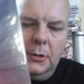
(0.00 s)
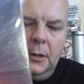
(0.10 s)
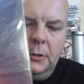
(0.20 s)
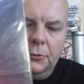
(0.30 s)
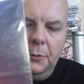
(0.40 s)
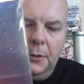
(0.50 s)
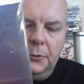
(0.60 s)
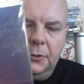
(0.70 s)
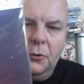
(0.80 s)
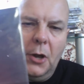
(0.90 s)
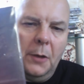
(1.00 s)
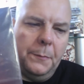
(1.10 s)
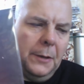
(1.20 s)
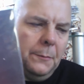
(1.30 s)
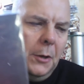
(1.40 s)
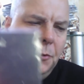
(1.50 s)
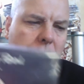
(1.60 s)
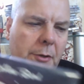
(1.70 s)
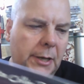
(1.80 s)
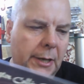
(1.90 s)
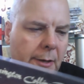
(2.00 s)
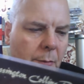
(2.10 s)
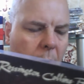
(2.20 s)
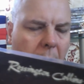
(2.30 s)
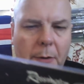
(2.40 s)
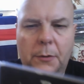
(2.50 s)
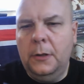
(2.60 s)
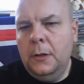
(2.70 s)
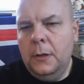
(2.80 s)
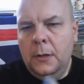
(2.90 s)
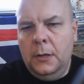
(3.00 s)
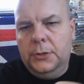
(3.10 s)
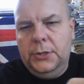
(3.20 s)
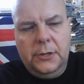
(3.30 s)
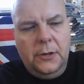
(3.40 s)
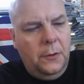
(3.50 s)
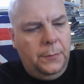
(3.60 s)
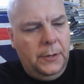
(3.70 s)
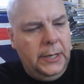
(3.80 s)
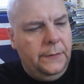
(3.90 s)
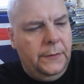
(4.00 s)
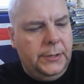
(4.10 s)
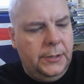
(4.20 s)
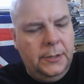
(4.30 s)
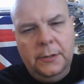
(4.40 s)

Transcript: tribute. So I'm a bit emotional here. Wow, I just can't believe this.